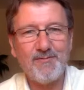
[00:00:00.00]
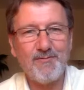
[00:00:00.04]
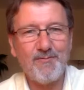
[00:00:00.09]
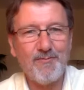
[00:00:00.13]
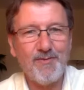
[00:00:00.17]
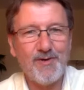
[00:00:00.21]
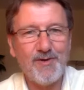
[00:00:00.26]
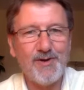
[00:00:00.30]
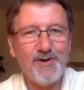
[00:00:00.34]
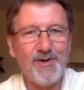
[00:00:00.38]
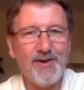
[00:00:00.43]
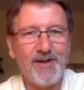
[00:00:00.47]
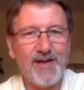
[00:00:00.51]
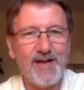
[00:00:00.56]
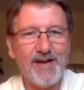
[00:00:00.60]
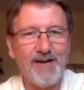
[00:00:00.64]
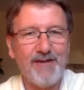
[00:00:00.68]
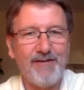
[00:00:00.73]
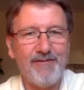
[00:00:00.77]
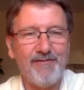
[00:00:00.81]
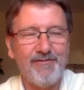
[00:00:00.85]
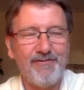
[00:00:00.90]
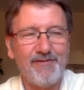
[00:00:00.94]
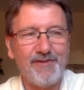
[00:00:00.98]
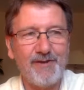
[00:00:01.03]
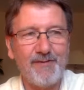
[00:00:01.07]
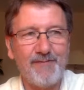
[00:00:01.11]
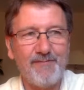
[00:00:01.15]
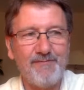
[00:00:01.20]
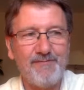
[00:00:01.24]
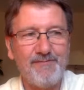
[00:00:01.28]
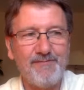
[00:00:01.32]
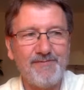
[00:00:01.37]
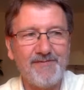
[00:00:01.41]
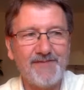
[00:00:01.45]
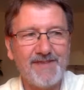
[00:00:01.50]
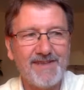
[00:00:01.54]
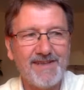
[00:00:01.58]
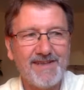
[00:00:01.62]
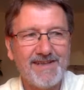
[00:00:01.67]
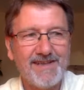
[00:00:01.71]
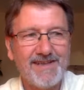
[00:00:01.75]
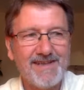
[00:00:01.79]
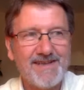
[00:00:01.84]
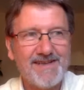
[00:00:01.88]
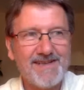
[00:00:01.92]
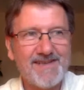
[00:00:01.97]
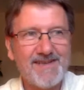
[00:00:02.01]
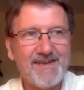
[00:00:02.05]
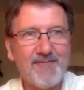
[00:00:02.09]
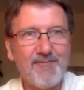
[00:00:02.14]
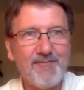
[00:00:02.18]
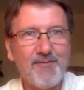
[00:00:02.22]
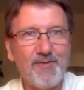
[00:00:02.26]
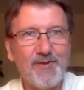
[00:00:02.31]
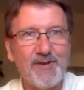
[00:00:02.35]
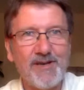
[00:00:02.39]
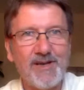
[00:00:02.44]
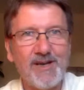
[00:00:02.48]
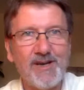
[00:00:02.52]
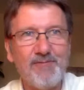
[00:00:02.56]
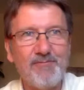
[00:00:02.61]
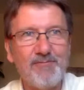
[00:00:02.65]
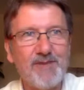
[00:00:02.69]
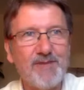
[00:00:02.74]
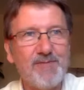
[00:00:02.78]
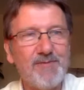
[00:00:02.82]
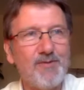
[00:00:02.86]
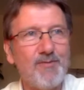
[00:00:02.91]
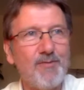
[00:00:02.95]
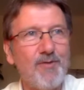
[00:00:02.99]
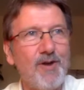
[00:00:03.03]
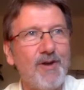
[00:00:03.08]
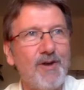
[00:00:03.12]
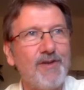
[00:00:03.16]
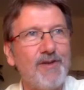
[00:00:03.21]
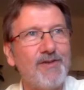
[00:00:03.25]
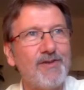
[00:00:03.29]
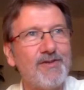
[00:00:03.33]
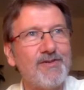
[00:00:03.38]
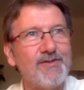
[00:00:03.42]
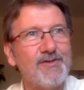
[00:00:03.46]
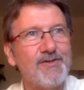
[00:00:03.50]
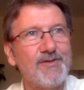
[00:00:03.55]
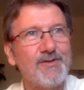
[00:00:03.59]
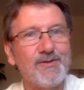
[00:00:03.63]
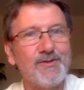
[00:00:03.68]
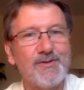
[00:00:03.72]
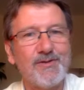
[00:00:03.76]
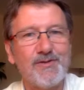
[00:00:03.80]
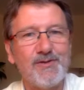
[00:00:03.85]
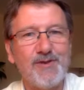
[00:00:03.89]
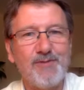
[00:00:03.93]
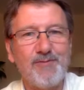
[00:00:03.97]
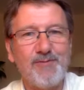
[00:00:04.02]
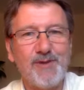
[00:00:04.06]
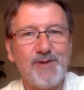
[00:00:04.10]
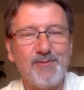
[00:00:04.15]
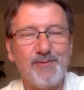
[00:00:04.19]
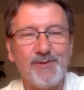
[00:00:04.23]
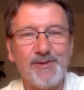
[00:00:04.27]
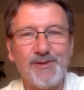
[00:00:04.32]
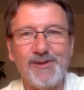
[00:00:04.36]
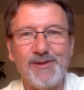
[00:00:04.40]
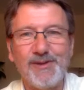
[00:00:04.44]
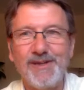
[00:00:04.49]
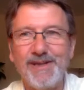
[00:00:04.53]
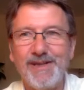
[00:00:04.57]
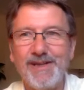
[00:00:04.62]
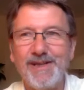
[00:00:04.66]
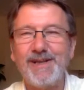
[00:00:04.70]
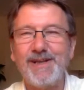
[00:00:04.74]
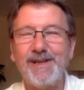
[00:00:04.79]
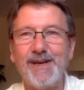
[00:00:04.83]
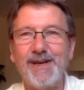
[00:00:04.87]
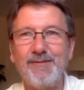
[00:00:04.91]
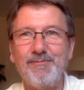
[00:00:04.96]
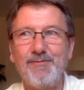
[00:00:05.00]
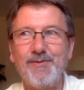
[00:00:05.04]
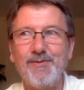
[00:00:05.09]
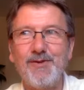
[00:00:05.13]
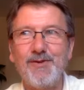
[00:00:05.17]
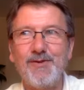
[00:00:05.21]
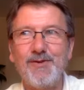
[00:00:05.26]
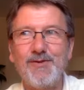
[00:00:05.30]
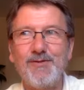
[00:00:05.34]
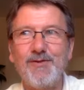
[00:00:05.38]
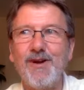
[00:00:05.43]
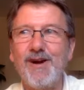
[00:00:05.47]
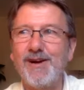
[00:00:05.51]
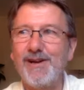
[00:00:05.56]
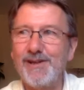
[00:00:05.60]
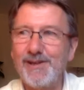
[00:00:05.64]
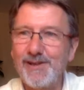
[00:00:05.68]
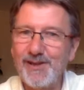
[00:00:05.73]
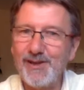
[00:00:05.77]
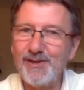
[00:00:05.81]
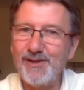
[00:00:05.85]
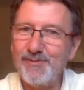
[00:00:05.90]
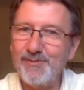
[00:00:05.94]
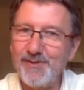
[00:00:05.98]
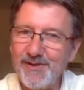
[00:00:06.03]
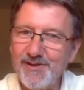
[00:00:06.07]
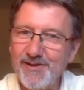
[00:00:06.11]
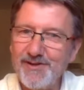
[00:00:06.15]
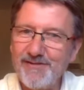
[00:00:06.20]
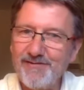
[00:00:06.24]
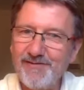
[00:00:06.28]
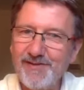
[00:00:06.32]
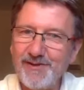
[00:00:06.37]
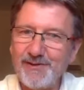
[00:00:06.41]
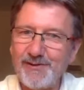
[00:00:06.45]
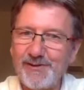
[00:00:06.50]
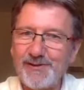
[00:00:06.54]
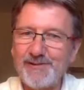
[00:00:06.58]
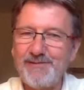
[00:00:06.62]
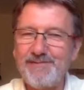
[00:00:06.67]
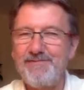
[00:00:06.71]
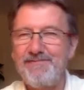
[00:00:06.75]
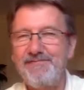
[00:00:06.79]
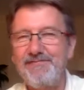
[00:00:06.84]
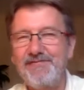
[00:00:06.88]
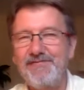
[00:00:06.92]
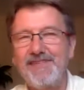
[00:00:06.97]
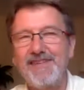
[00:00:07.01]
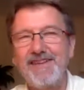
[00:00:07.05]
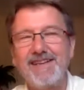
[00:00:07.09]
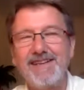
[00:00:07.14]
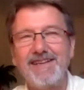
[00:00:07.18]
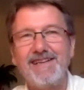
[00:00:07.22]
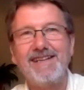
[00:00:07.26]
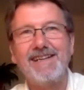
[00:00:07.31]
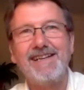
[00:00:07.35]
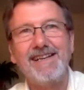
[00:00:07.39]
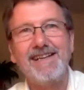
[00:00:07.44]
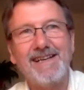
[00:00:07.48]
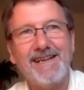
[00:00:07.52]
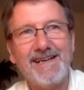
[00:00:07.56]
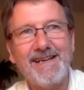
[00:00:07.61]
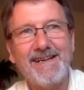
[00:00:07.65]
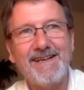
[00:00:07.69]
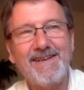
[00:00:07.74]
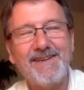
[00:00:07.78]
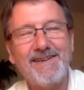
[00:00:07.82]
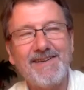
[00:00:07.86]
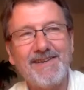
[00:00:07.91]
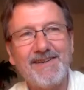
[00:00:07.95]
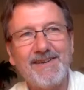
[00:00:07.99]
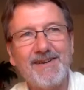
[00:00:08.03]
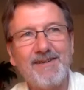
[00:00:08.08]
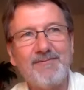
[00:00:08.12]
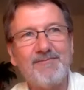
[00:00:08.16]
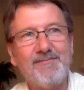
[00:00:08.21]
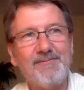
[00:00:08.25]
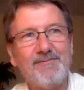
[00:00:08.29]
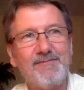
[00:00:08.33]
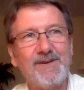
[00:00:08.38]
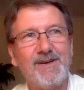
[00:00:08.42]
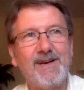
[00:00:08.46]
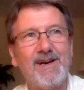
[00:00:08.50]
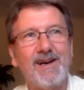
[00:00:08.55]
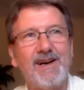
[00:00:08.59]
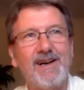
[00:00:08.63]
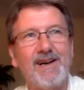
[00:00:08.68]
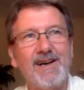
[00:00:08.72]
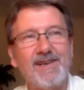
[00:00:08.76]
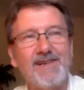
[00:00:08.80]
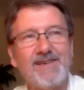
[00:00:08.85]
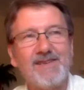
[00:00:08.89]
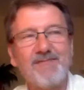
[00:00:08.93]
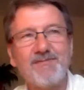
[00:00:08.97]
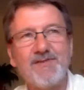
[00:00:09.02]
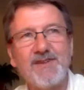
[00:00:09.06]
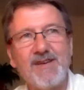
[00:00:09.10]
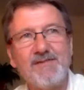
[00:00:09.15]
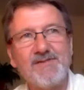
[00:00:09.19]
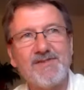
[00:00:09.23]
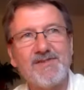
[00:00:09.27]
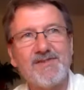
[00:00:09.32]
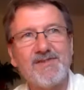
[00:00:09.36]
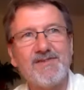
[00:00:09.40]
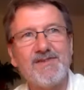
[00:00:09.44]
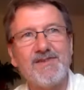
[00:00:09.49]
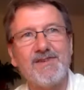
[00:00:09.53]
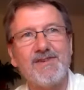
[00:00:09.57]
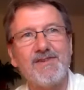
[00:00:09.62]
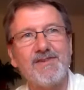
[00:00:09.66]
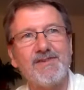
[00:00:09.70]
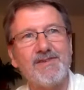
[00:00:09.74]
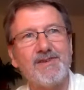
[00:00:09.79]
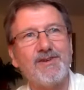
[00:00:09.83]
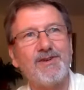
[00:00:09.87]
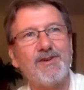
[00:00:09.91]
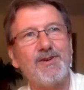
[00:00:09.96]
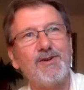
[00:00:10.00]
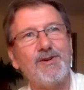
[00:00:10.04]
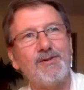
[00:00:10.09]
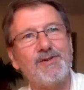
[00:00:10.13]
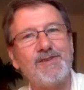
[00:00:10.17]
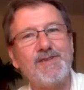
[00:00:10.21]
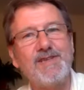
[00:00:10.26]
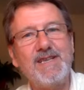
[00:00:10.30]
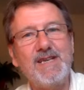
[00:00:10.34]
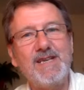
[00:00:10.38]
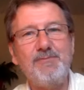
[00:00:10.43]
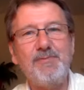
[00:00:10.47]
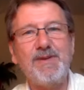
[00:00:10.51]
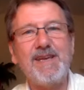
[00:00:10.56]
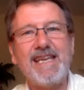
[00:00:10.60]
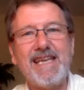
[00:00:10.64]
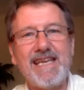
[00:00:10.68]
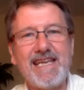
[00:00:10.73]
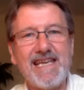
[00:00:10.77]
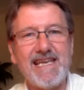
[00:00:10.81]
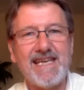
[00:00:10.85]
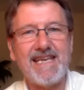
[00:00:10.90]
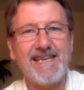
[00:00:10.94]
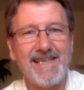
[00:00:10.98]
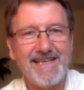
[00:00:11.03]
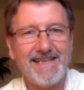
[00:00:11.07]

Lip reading: we all have somewhere, maybe one or two or three people who are a little bit difficult. And sometimes they're called a DP,